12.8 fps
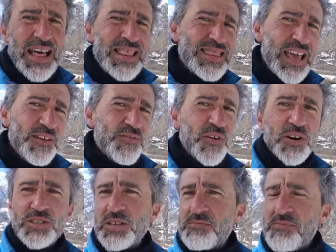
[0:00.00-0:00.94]
they
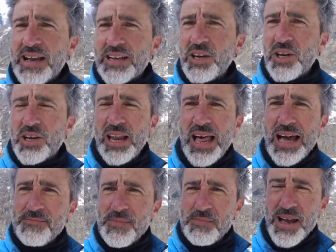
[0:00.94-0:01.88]
foster
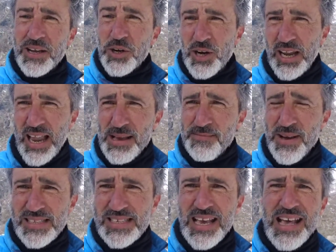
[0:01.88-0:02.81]

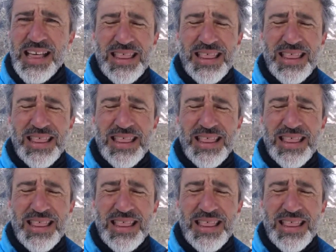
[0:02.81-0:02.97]
microclimates.